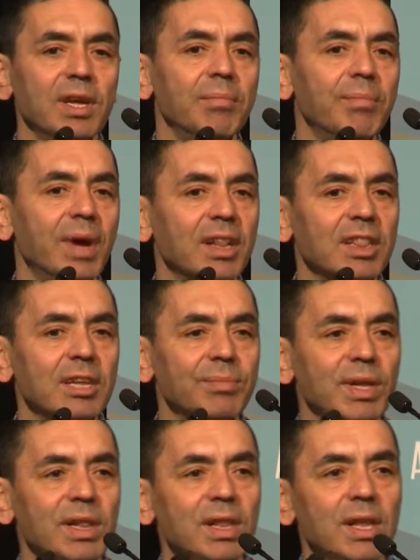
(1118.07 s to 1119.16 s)

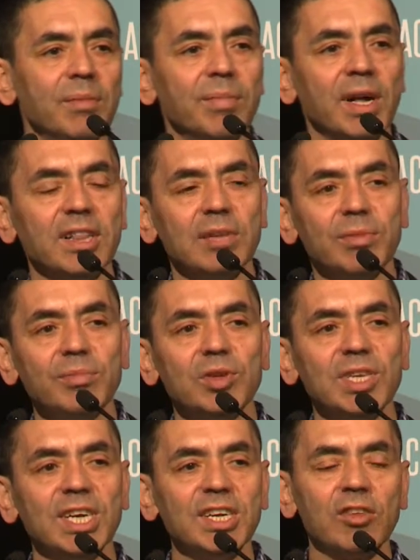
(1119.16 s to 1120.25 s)
multiple
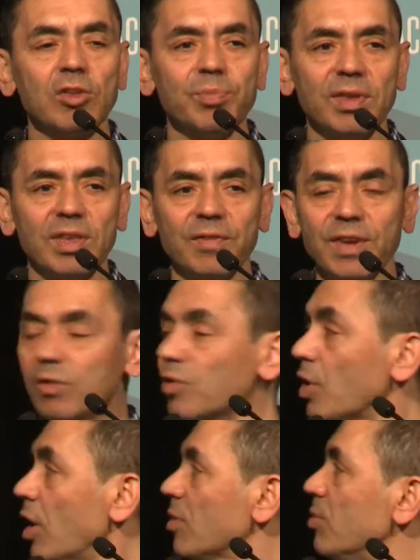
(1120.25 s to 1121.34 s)
mutation-specific,
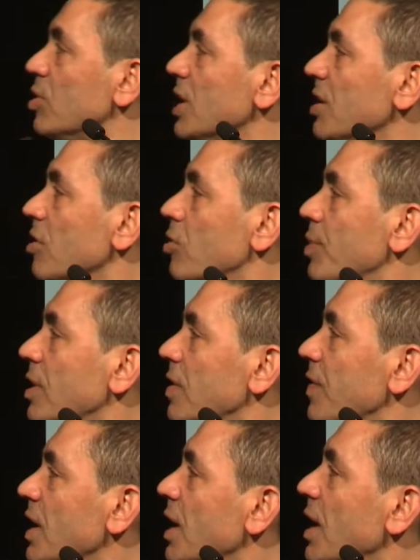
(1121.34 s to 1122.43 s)
strong
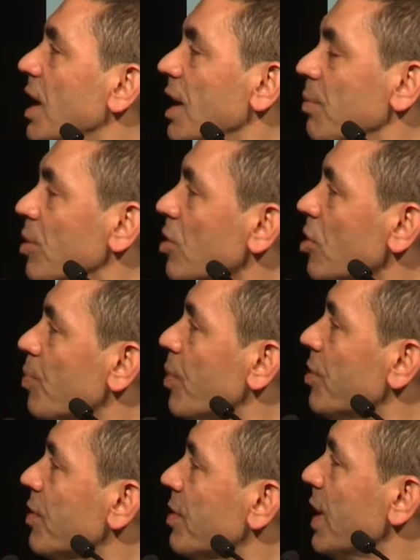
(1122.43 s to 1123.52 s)
mutation-specific immune responses.